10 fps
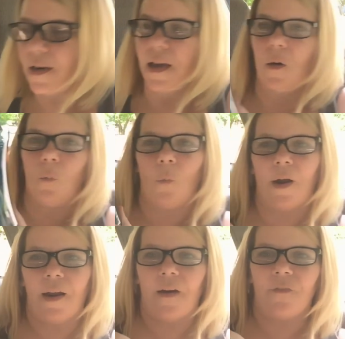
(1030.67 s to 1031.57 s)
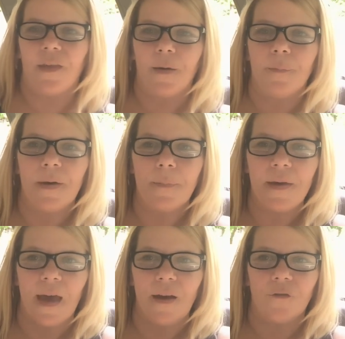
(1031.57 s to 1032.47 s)
get one of the B
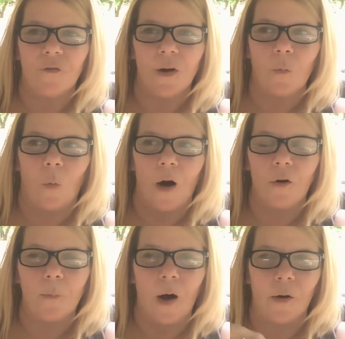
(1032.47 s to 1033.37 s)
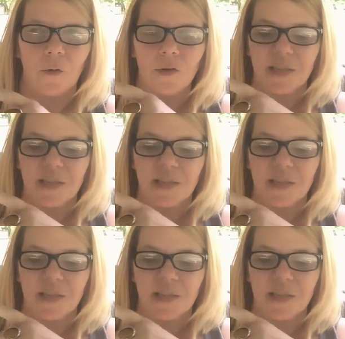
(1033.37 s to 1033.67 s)
P A free water bottles